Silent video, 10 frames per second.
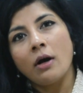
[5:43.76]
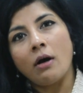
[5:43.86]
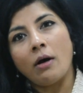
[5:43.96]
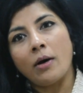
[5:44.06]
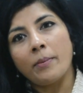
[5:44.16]

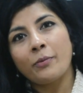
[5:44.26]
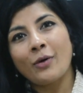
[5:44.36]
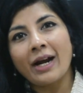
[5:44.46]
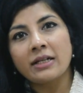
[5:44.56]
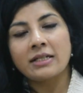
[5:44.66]
uh,
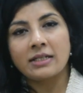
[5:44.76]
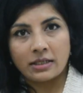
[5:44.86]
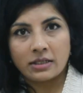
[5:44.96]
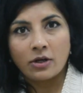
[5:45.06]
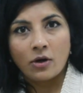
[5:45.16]
practice
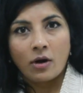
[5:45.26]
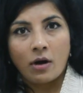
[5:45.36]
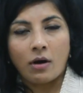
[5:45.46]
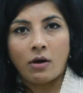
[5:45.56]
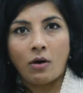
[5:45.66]
it
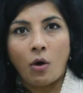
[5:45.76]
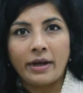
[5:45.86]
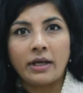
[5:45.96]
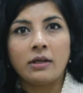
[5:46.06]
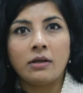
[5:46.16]
uh,
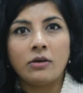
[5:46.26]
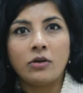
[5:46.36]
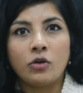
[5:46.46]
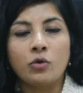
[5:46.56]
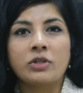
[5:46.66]
in
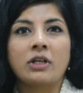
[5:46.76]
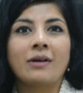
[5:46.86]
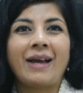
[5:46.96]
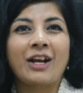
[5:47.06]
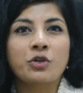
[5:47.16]
using
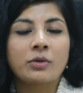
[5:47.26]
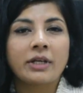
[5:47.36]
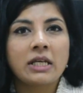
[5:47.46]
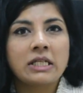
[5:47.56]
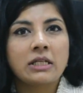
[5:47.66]
actual
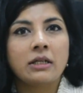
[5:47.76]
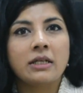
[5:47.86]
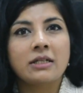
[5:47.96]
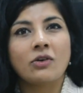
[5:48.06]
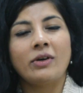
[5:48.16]
case
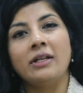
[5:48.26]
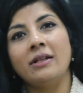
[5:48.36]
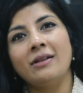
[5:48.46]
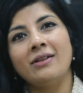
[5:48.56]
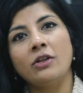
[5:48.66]
studies
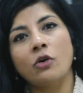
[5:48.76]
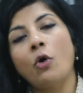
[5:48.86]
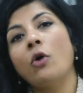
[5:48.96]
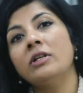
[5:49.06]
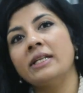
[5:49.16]
in the
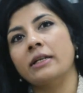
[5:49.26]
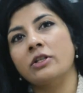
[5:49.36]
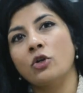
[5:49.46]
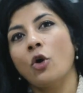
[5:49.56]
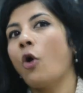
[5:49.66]

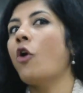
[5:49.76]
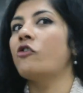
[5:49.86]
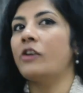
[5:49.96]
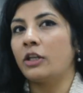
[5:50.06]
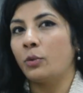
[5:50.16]
context of
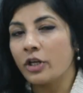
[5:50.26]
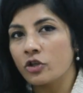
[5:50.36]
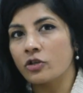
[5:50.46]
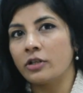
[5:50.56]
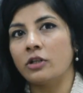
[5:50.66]

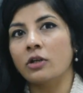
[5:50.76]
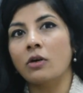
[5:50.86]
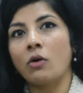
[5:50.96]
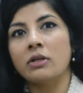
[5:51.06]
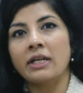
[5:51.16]
valuation, in the
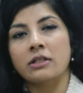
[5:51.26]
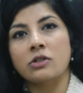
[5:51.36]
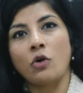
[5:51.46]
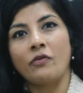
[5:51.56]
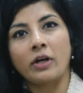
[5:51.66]

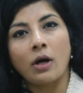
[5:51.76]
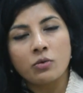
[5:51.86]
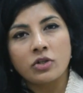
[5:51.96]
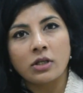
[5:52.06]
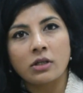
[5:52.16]
context of
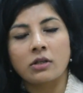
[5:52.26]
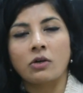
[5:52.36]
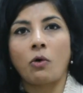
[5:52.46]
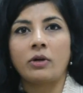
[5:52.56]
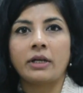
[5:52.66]
accounting, in the
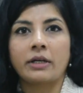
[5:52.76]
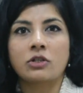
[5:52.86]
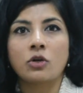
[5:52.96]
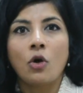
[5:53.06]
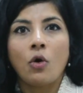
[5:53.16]

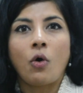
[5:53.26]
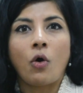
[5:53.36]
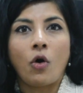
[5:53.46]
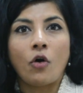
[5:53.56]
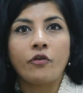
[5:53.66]
context
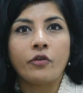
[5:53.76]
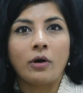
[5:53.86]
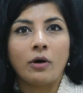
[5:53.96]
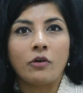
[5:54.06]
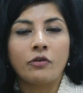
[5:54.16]
of
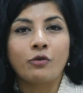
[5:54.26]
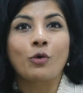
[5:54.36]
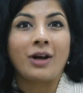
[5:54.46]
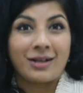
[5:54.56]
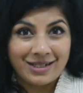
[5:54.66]
uh,
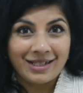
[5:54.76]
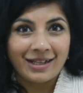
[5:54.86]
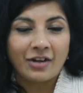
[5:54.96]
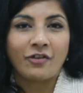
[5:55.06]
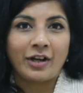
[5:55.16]
forecasting
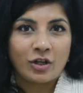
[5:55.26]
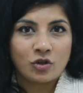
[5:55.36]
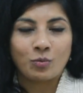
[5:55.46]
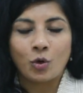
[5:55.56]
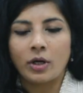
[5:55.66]
and
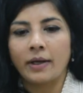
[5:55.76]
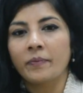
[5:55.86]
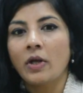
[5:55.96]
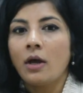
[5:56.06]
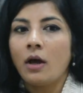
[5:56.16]
financial modeling.
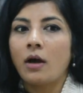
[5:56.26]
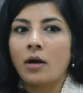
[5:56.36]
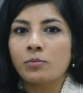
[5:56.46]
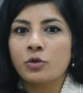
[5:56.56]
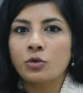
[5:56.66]

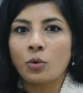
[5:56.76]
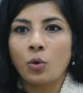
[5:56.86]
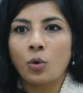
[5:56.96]
Um, so